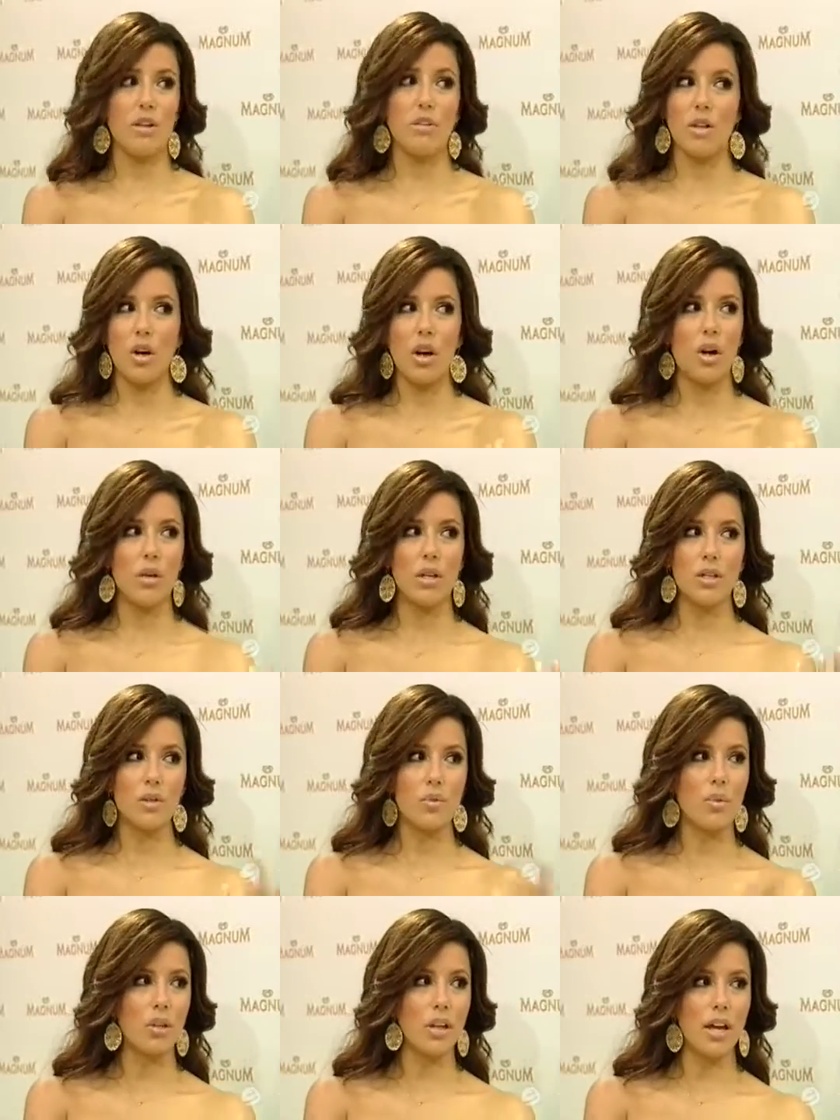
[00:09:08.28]
I don't know how he is
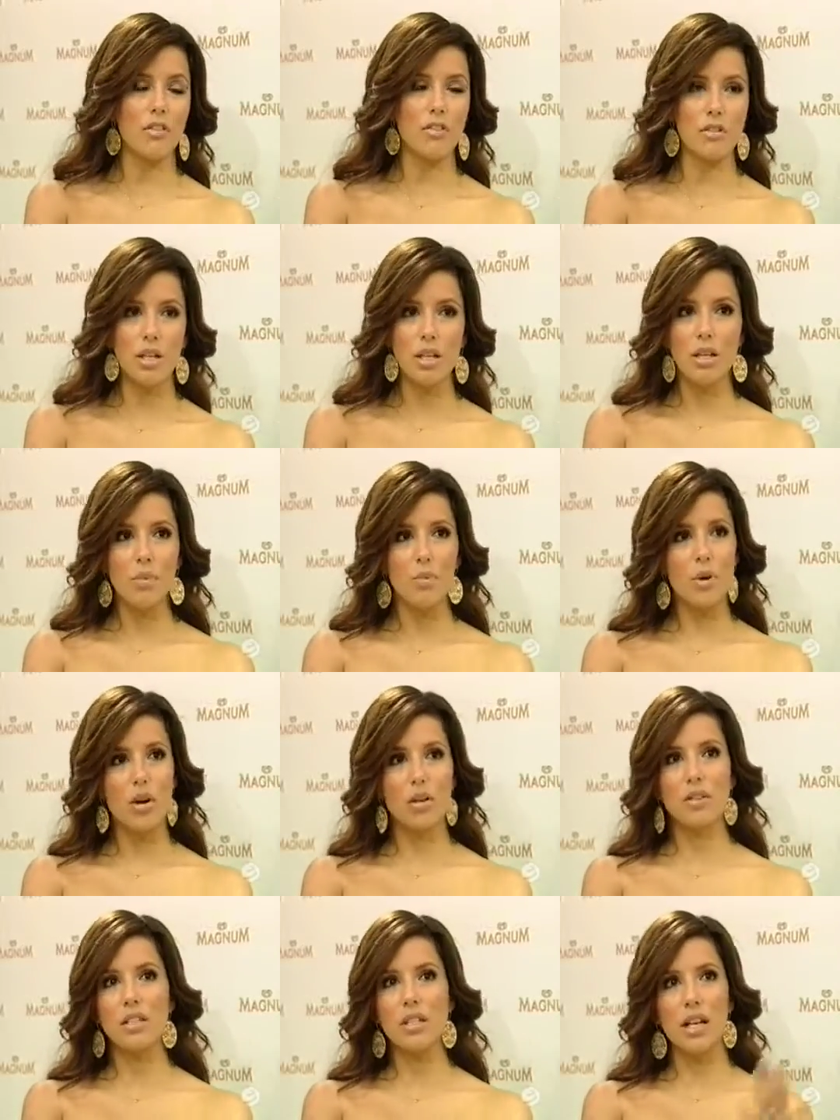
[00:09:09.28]
in real life. But
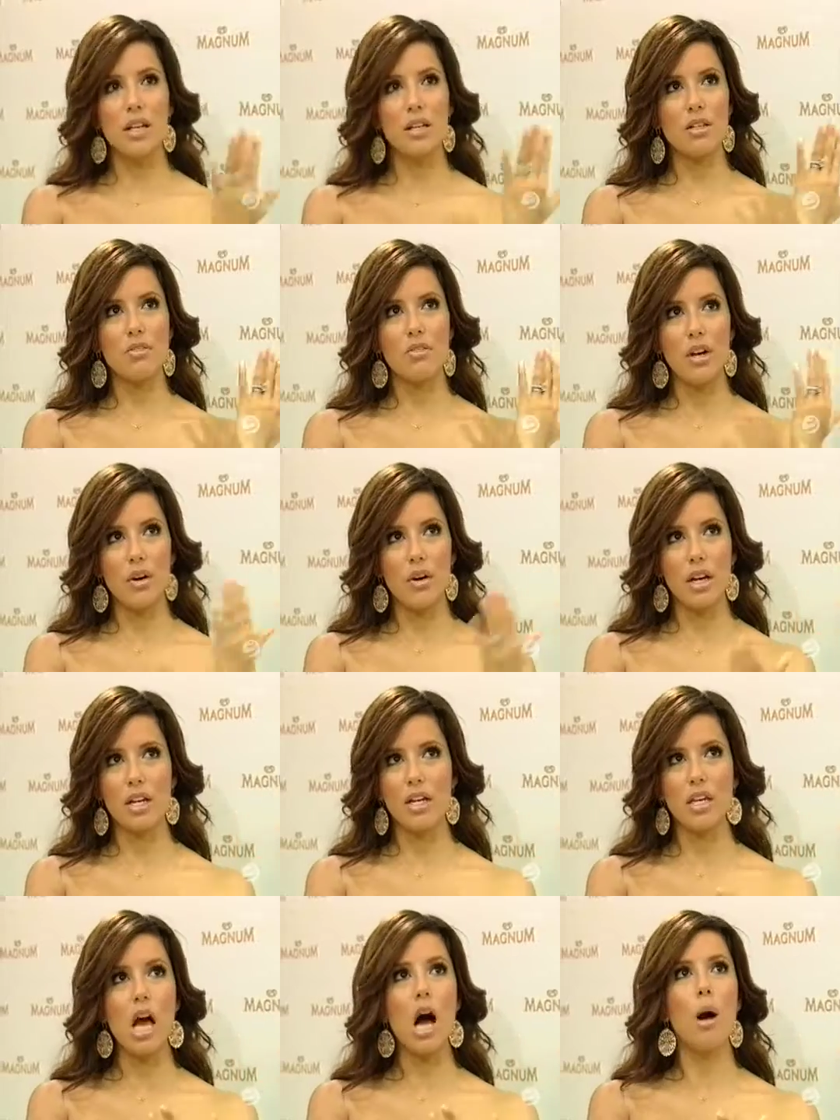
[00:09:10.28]
on set, it's very
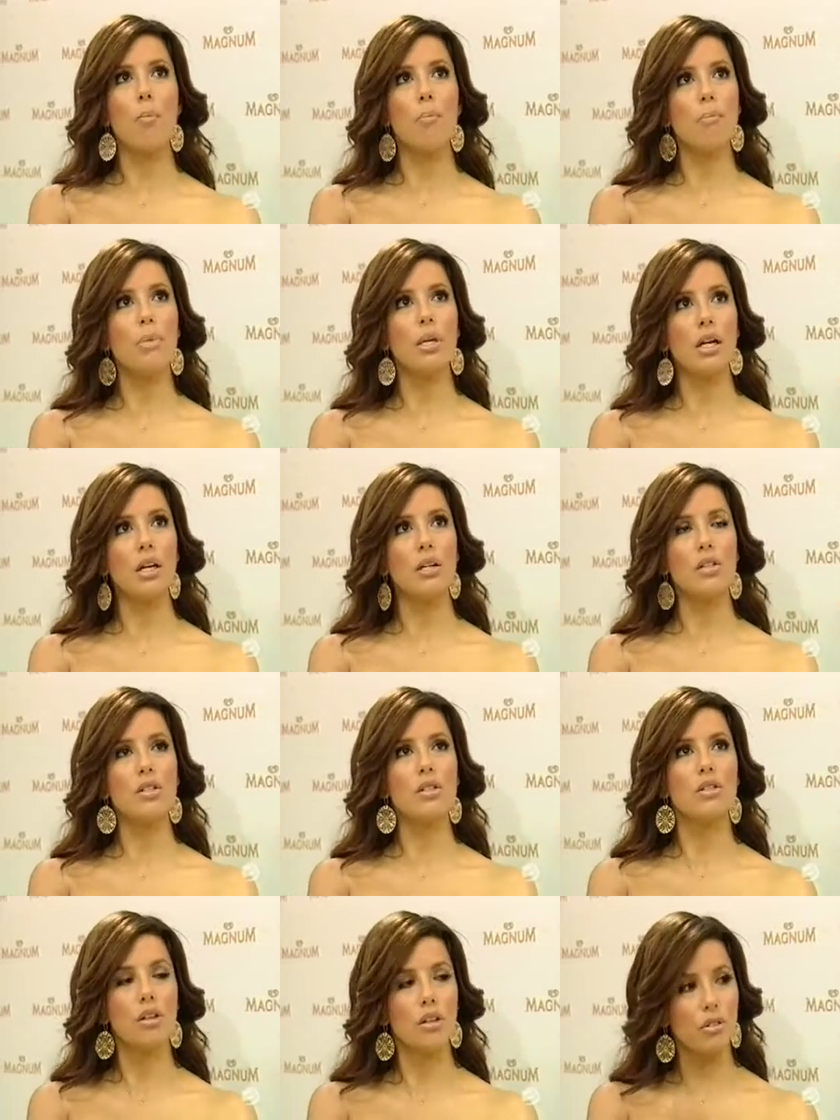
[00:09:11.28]
numb
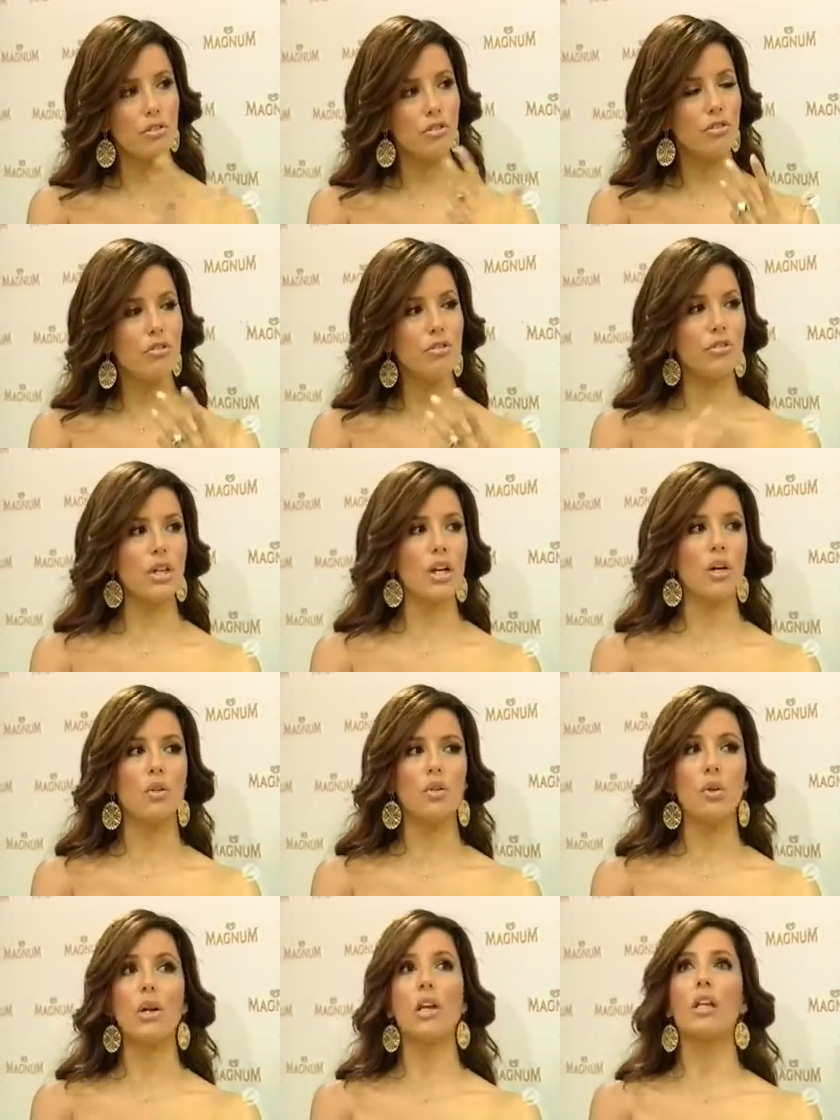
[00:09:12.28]
because of,
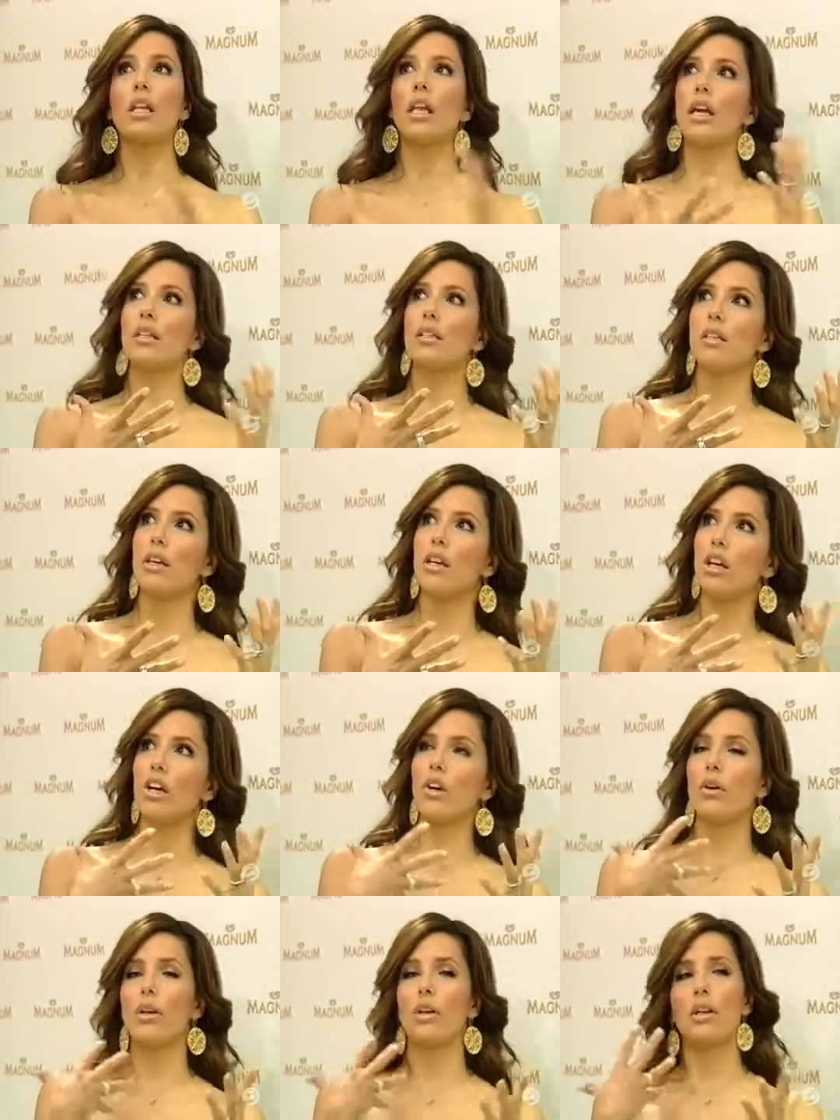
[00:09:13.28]
okay, the light's
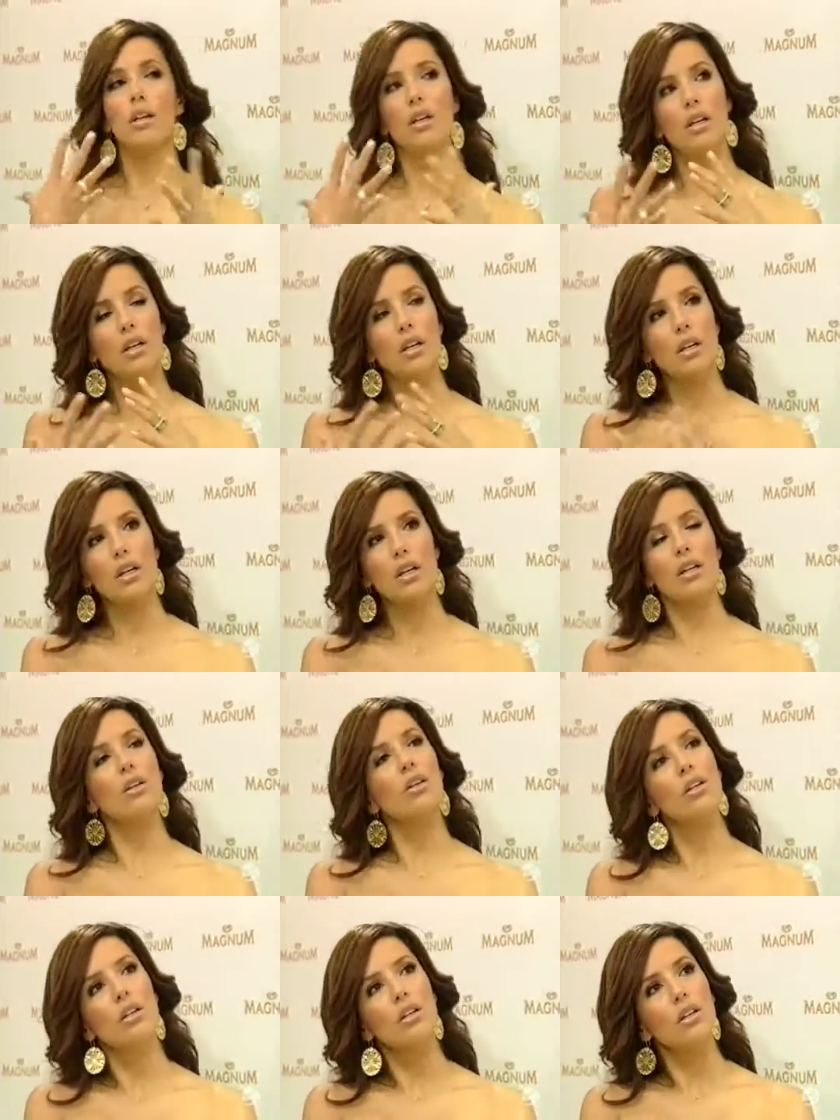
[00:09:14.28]
here, and
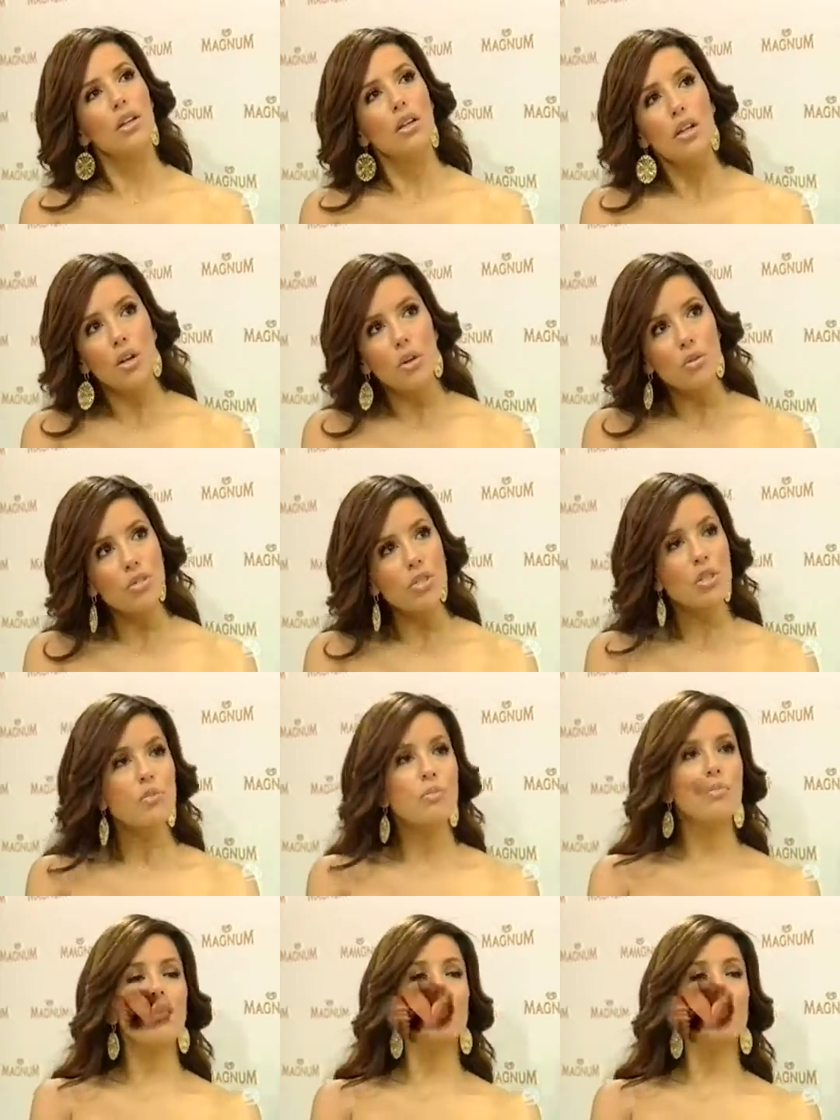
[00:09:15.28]
just